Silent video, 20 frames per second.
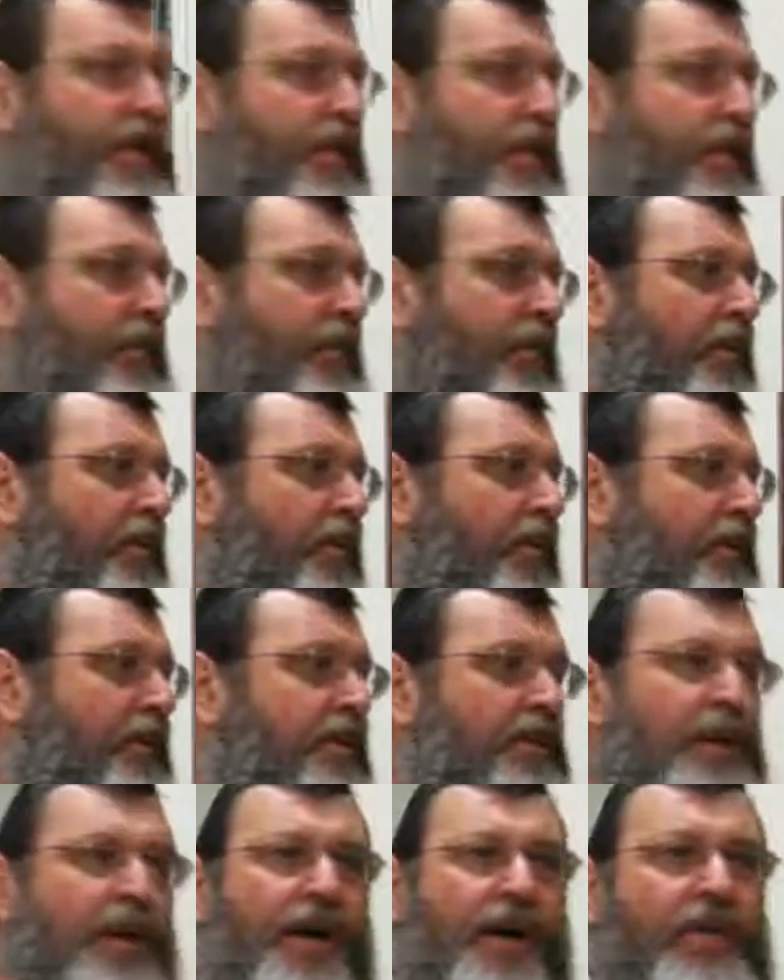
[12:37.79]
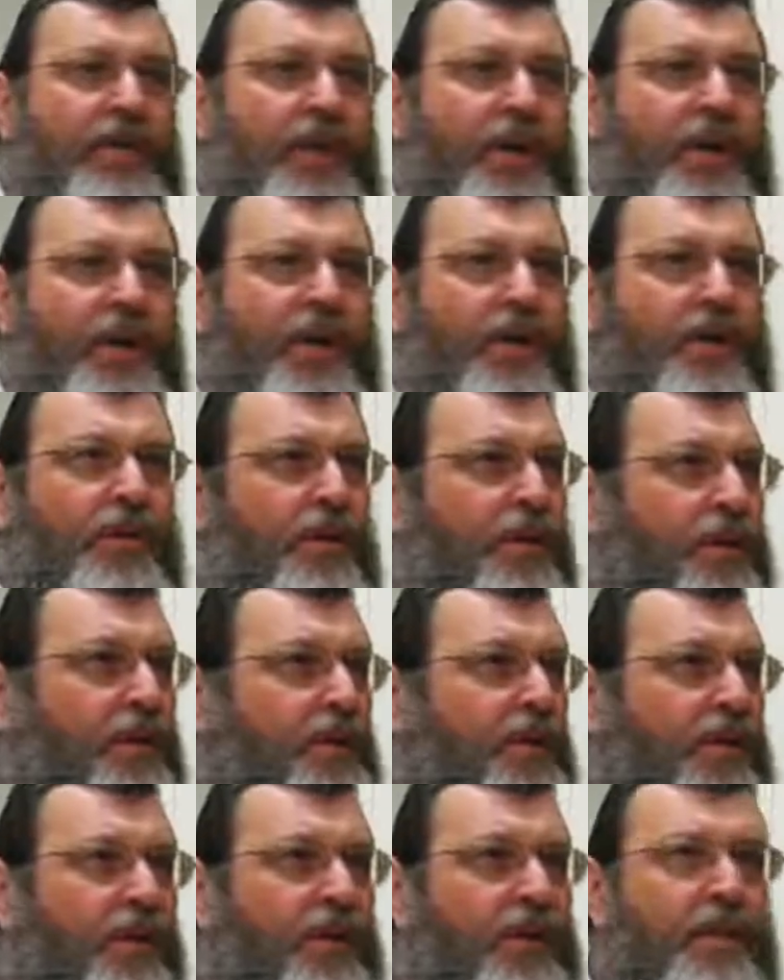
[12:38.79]
I don't know what is the time where we're holding. I
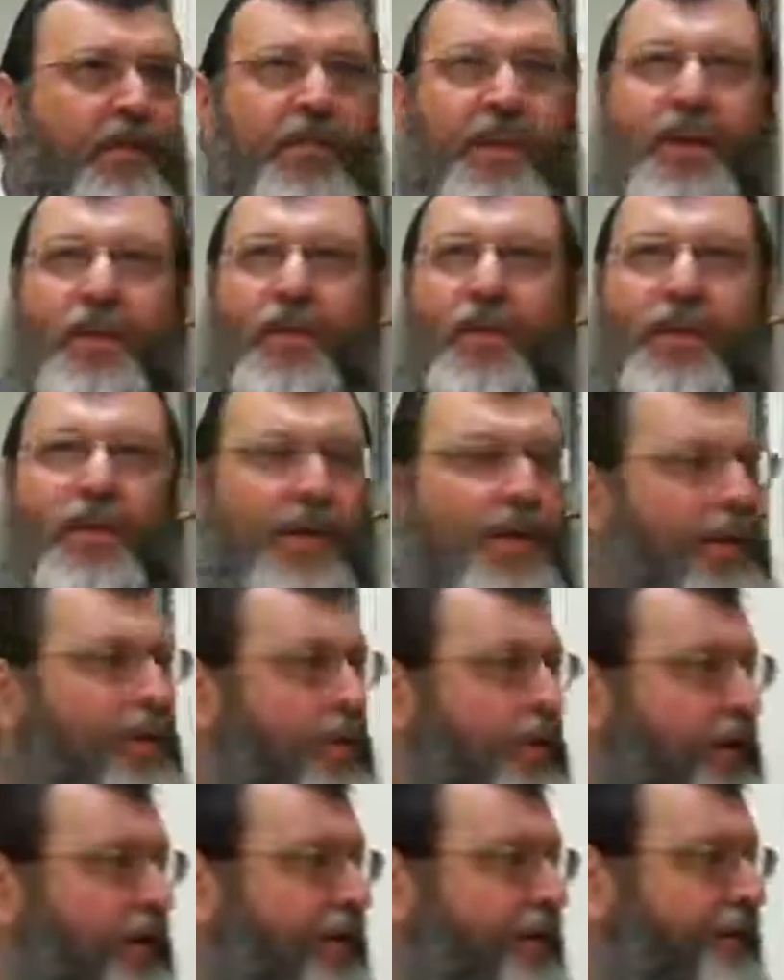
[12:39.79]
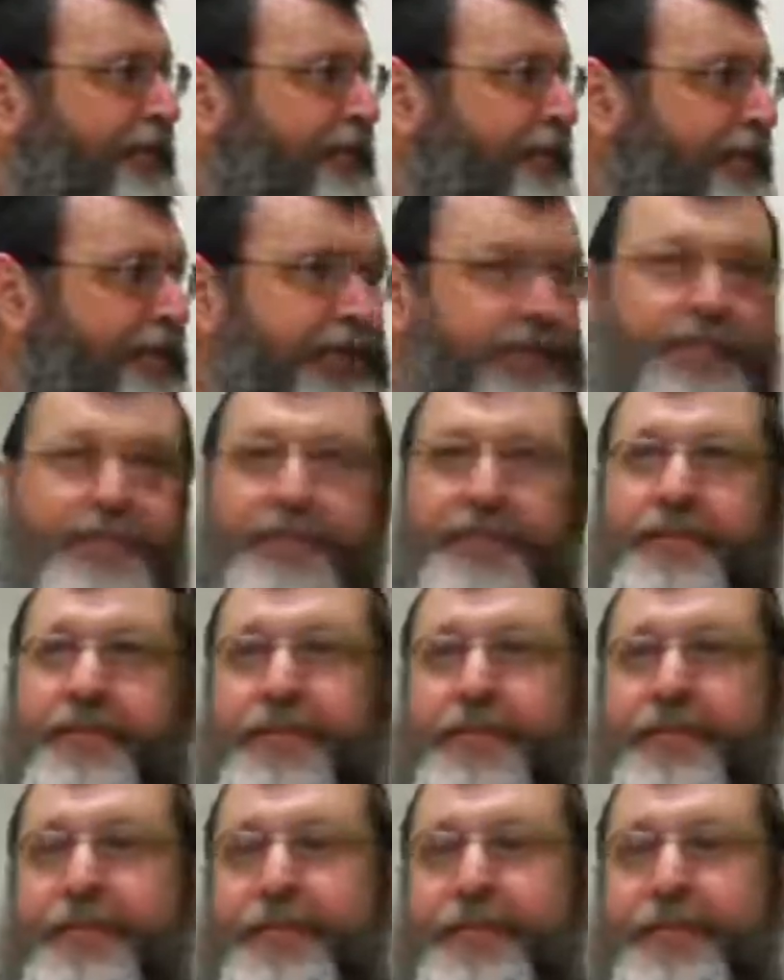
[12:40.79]
don't want to keep anybody here longer. When you're finished.